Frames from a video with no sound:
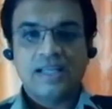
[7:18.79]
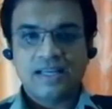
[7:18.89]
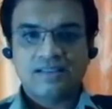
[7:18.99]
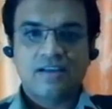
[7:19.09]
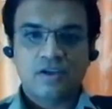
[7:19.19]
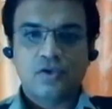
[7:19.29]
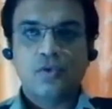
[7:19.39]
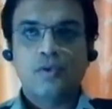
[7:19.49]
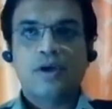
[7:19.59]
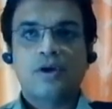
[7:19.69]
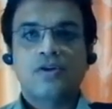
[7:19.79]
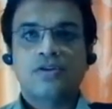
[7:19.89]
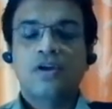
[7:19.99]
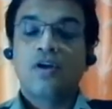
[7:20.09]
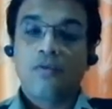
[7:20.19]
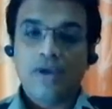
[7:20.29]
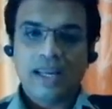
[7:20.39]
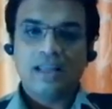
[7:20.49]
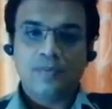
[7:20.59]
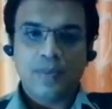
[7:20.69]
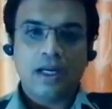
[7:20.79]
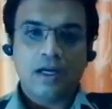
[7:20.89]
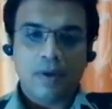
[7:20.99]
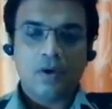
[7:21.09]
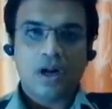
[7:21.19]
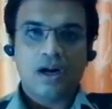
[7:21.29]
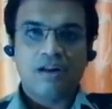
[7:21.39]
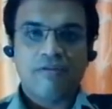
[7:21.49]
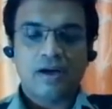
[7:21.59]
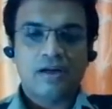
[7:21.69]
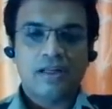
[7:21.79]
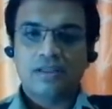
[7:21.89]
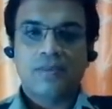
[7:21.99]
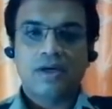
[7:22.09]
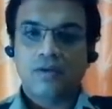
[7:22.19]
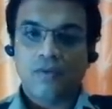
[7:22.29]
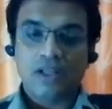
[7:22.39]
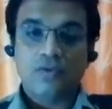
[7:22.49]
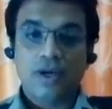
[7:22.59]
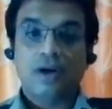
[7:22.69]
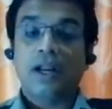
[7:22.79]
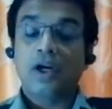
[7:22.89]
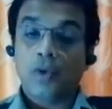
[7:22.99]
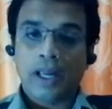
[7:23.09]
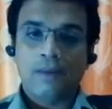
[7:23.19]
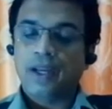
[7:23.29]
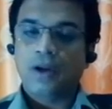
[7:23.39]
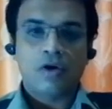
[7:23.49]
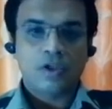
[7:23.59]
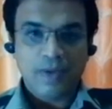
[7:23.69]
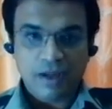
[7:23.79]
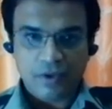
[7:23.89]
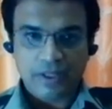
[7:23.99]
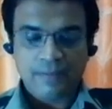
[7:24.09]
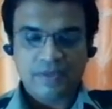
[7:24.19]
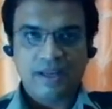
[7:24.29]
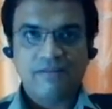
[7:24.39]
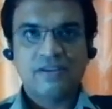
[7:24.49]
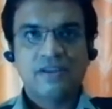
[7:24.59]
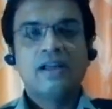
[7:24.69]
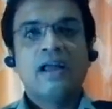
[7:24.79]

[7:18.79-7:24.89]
Yes, it is true, because we can speak about our difficulties, but the ones we are trying to help cannot speak for themselves.